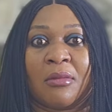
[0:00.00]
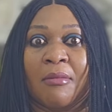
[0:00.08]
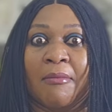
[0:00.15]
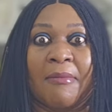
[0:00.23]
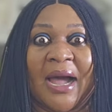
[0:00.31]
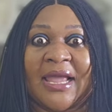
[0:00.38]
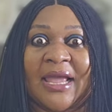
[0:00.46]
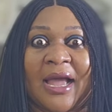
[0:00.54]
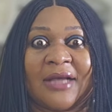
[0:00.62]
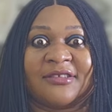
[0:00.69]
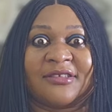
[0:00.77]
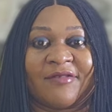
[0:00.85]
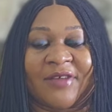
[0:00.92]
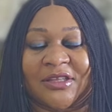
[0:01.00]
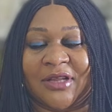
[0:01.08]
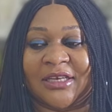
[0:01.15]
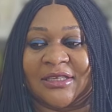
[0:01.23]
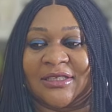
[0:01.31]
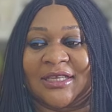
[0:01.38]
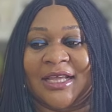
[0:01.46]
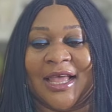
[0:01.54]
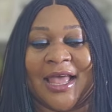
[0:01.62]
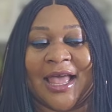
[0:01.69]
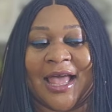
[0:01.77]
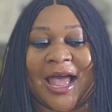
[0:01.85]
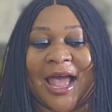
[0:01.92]
Maya has never done it.
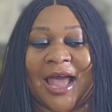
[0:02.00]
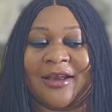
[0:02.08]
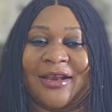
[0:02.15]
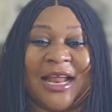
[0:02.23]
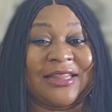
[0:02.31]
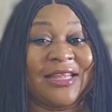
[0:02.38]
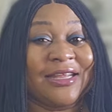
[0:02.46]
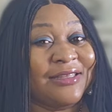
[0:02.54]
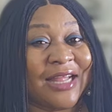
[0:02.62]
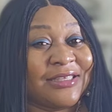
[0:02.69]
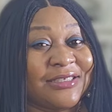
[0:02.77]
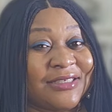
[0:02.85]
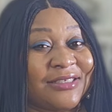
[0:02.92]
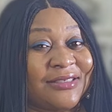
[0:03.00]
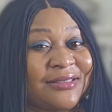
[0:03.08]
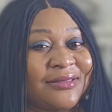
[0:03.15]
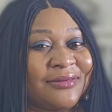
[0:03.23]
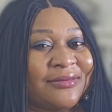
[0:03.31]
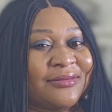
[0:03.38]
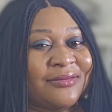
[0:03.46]
Another thing that is